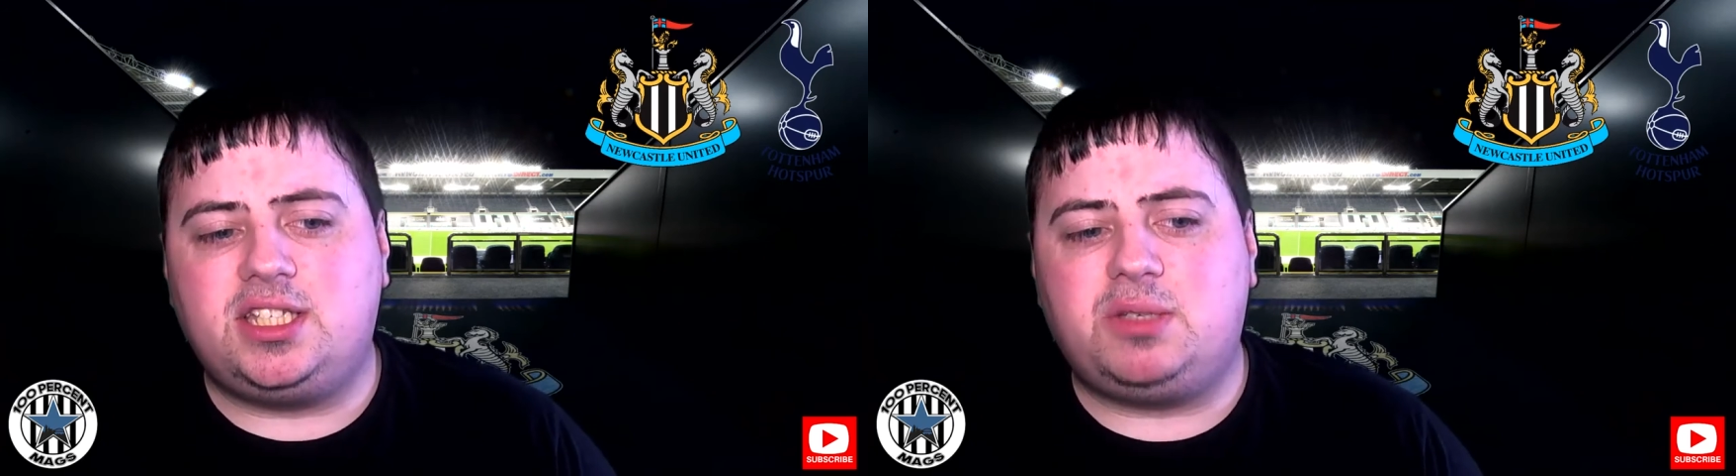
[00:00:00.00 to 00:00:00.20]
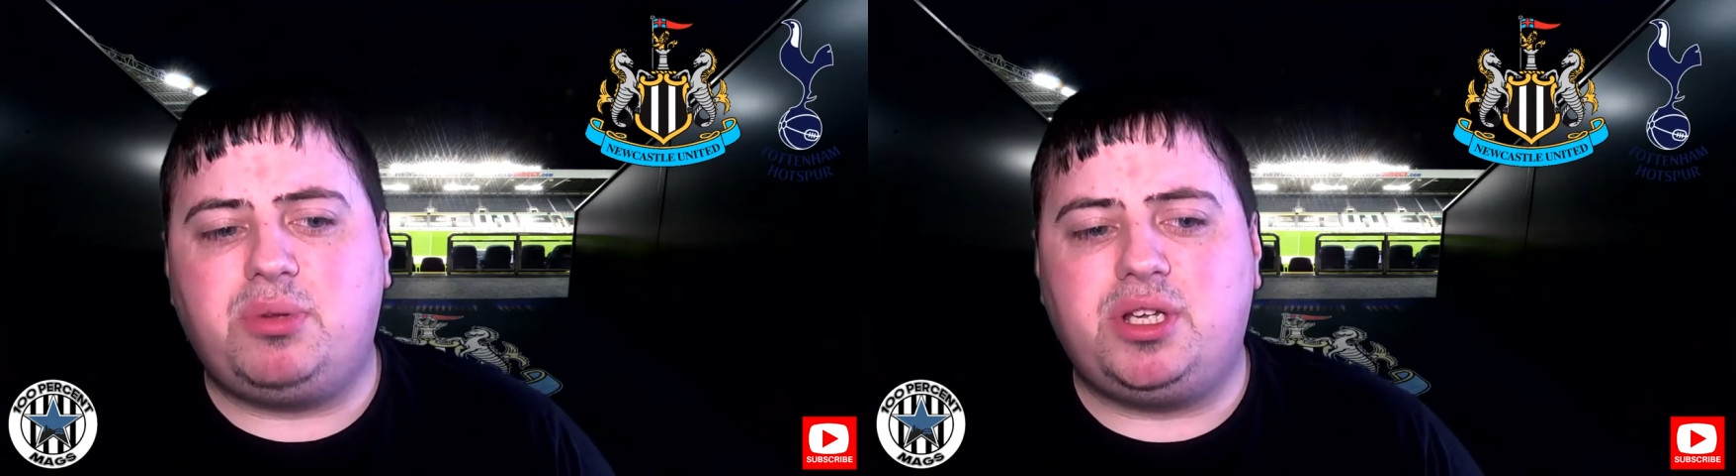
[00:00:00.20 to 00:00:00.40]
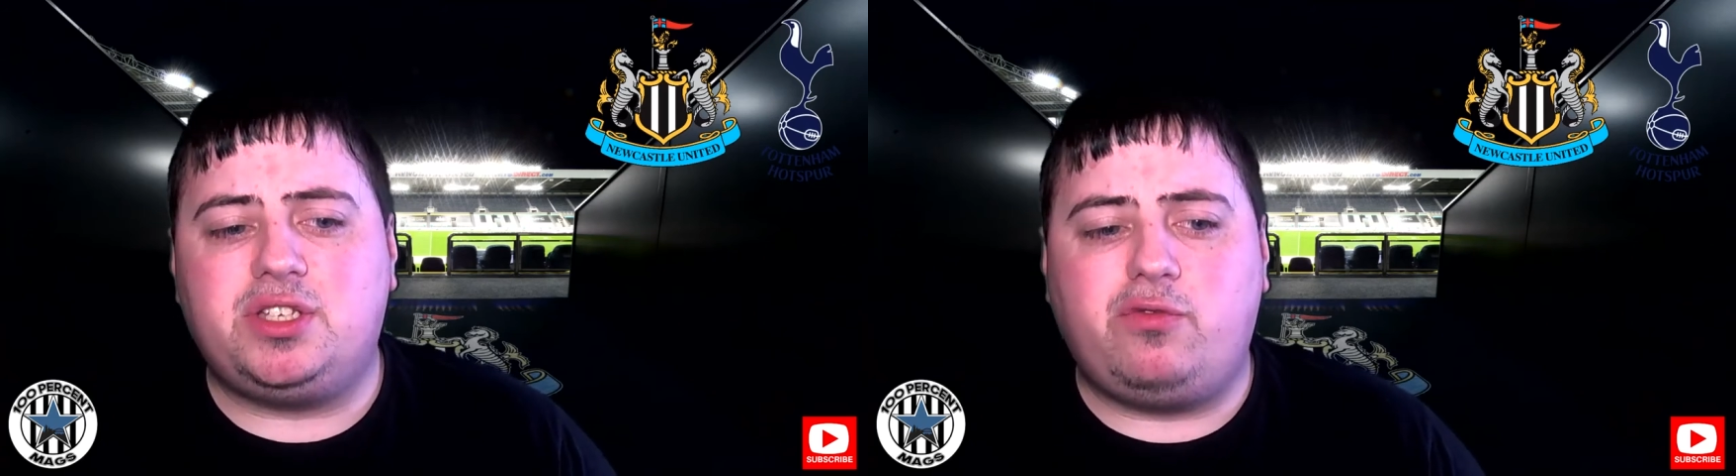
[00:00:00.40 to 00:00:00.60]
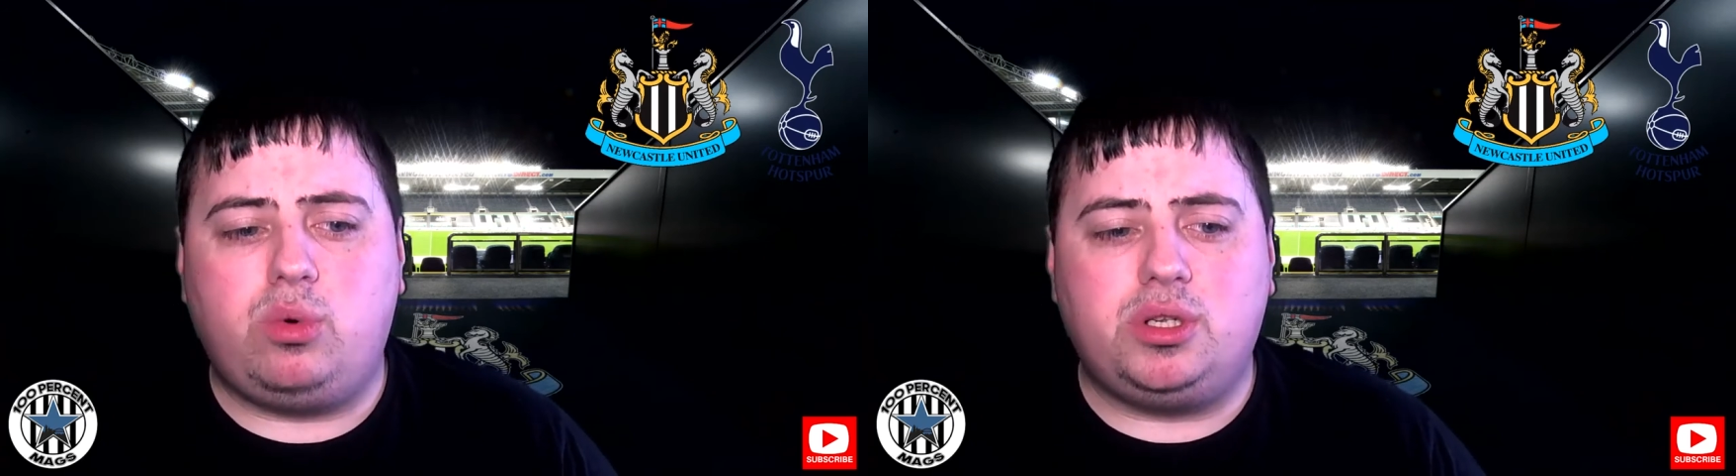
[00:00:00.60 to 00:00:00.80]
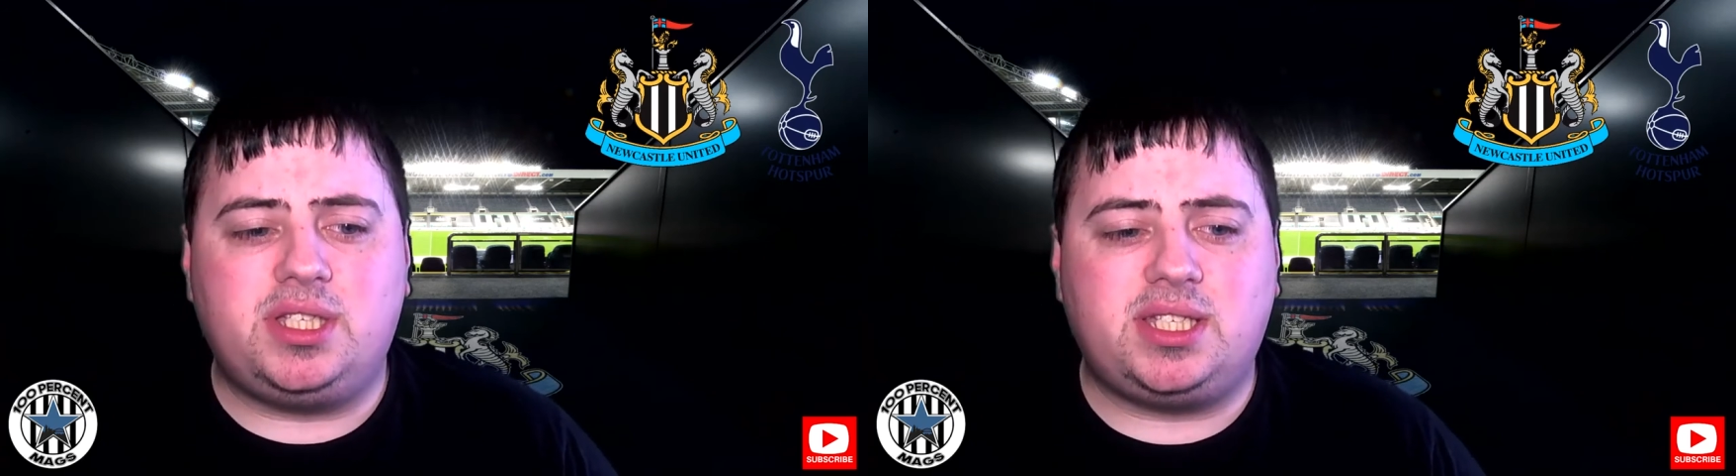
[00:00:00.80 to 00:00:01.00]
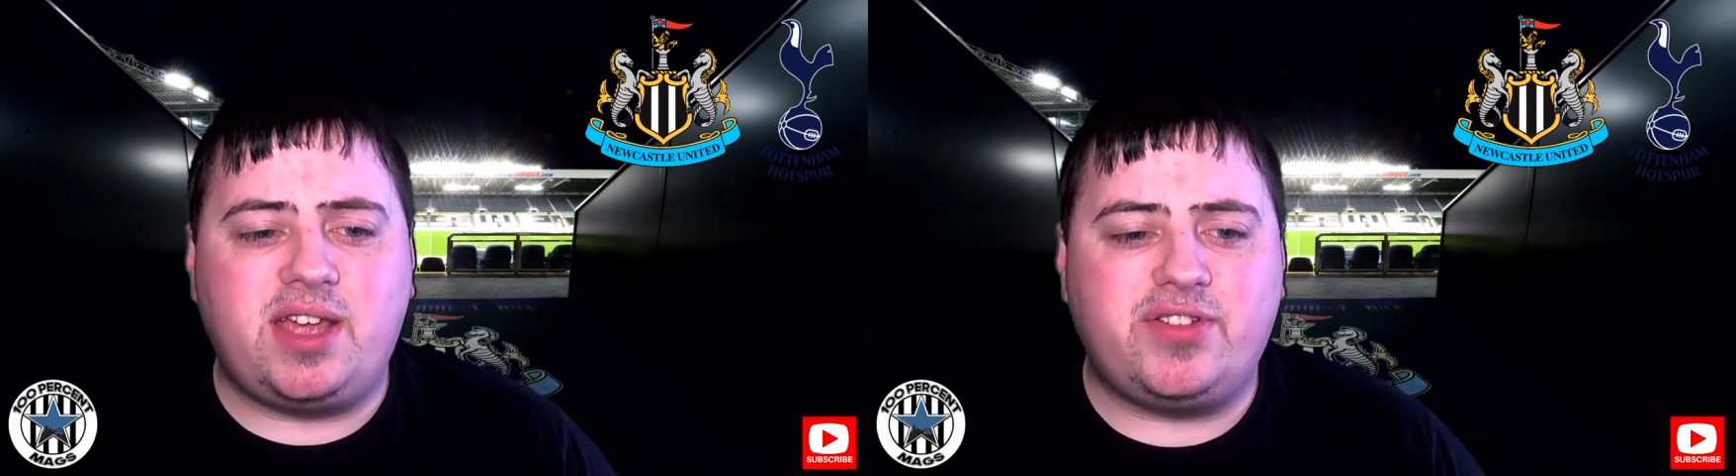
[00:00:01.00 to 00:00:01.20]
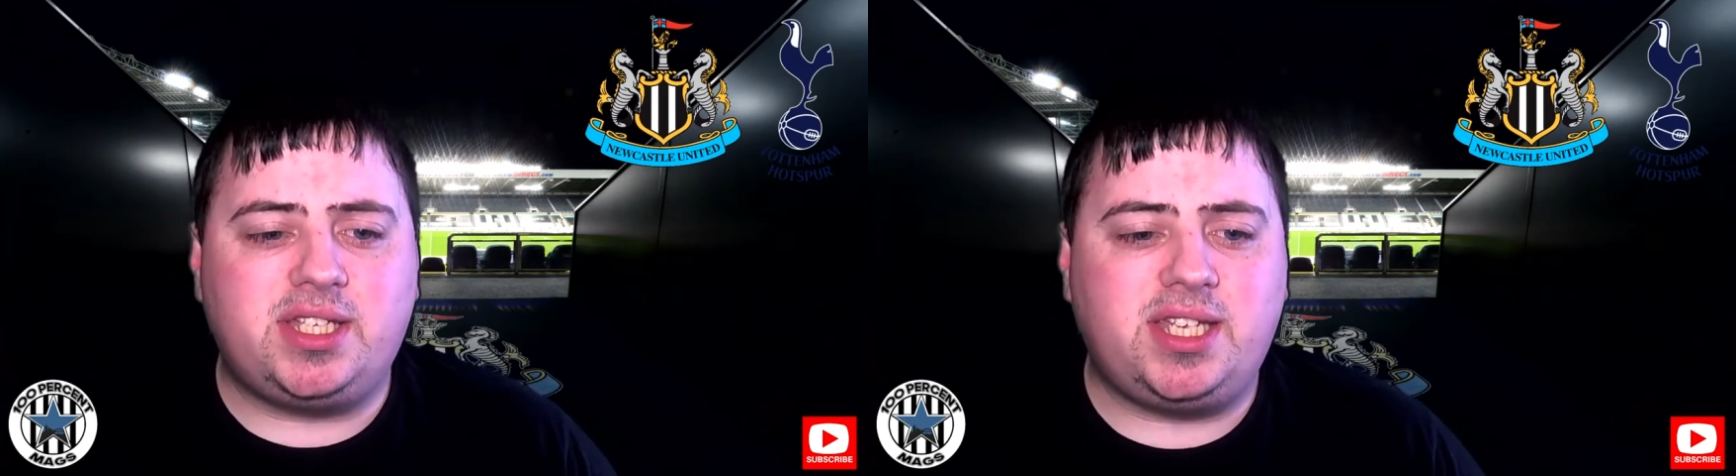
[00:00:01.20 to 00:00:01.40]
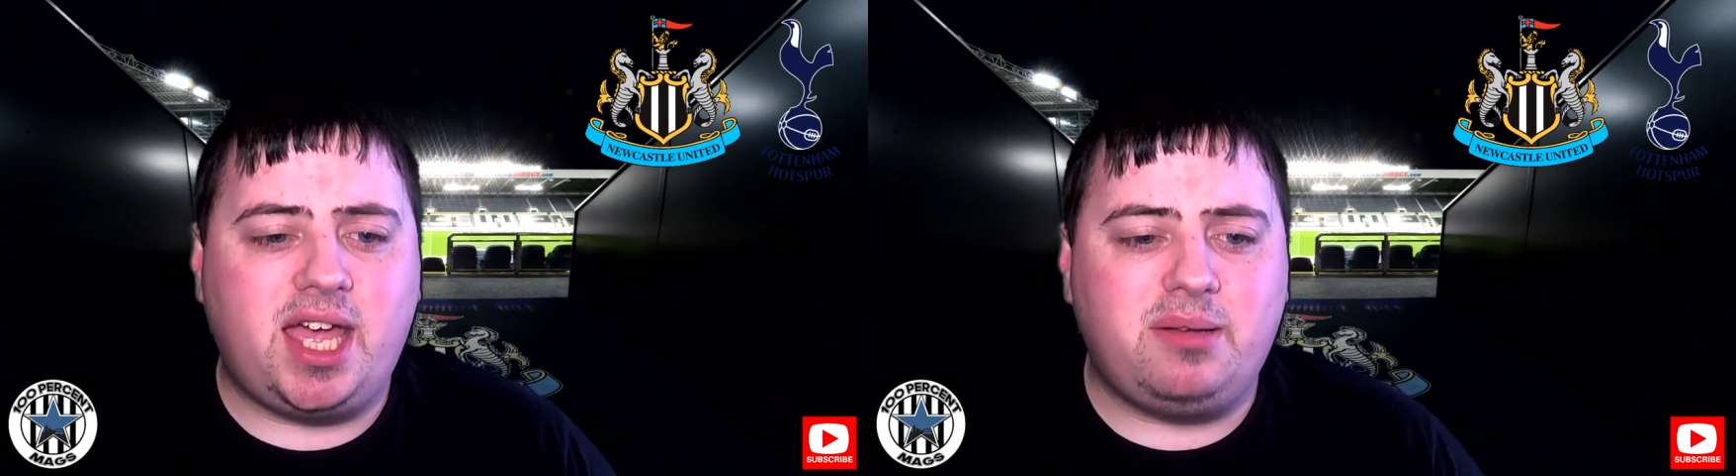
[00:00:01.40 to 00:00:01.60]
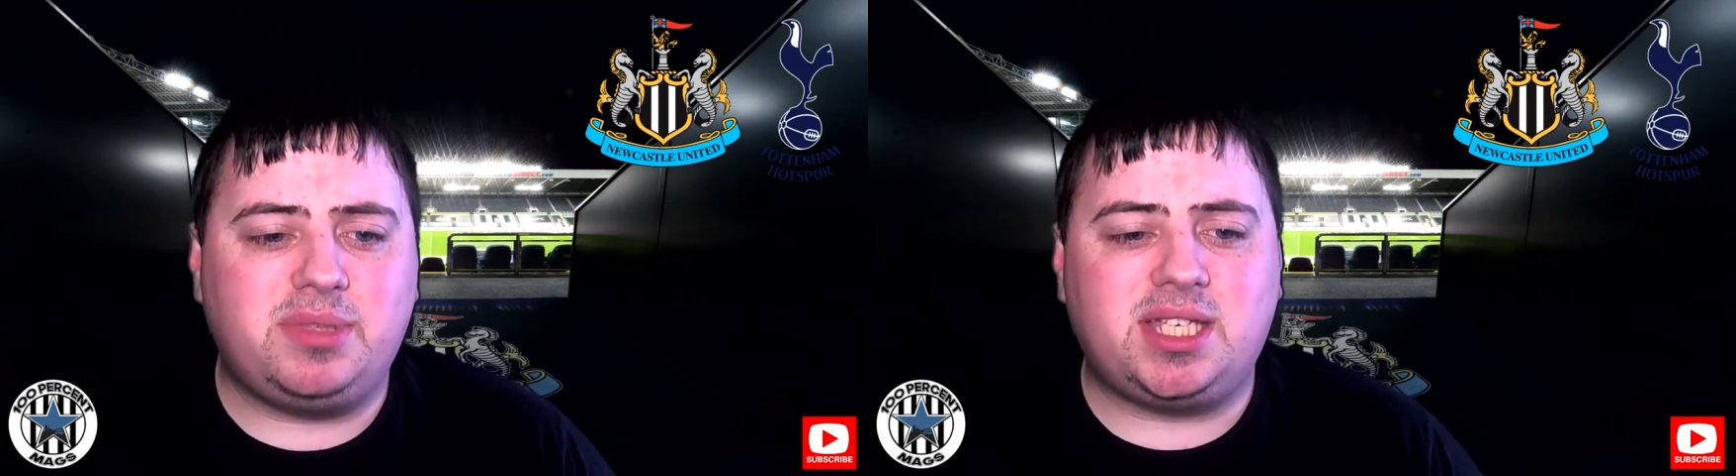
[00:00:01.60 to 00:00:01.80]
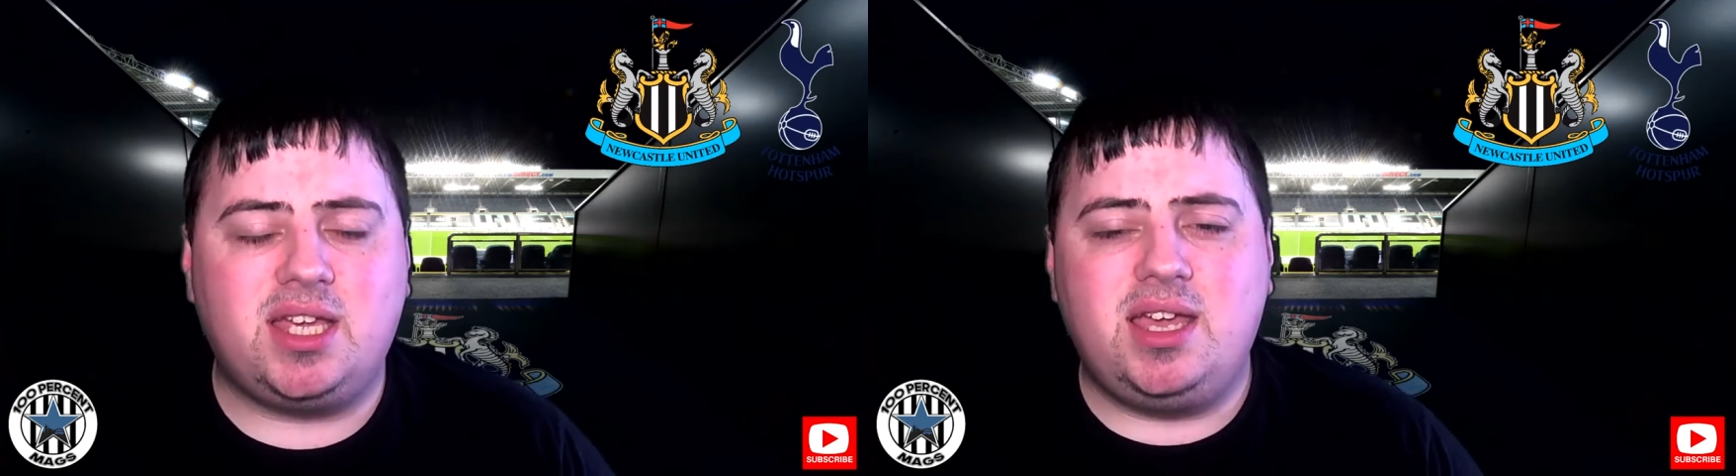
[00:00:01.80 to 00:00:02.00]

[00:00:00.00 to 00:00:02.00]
Spurs have won 7 times,